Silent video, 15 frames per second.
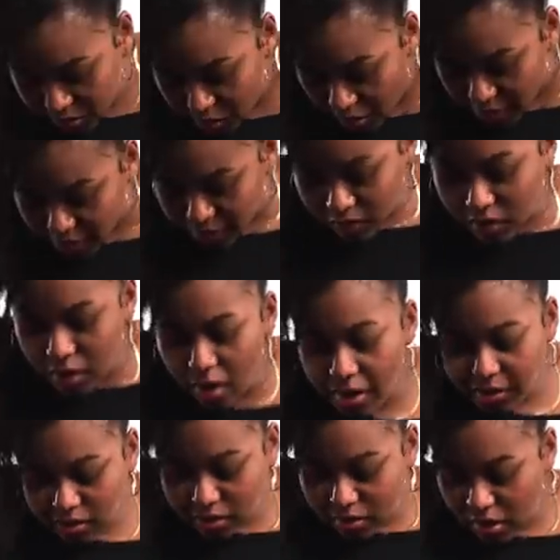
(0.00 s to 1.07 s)
want to live
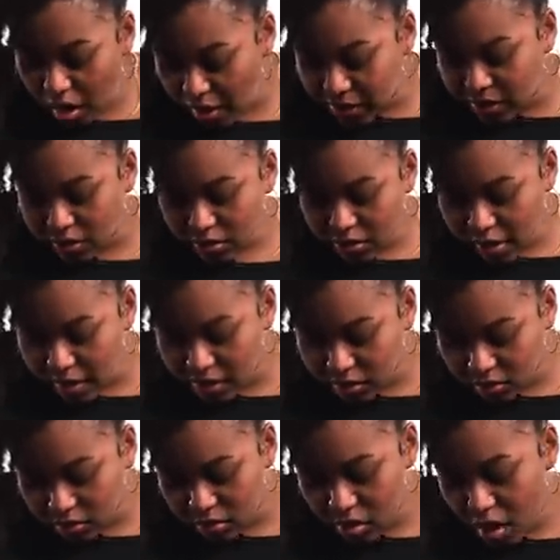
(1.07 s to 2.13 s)
better, eat better.
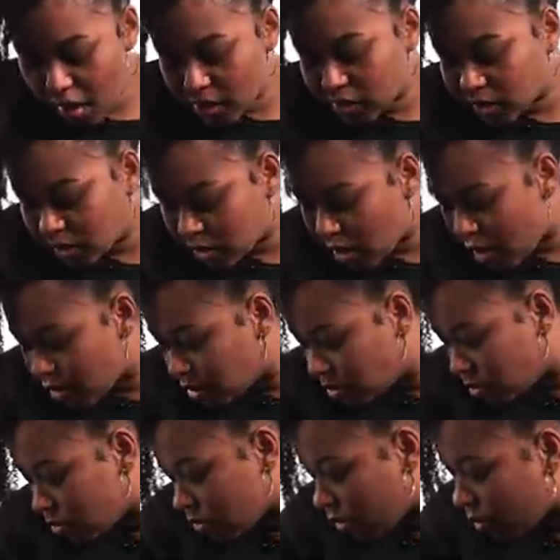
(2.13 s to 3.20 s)
I want to
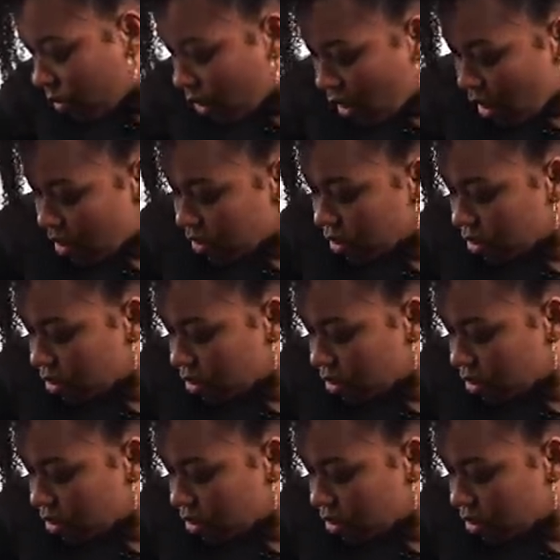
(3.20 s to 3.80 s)
love better, sleep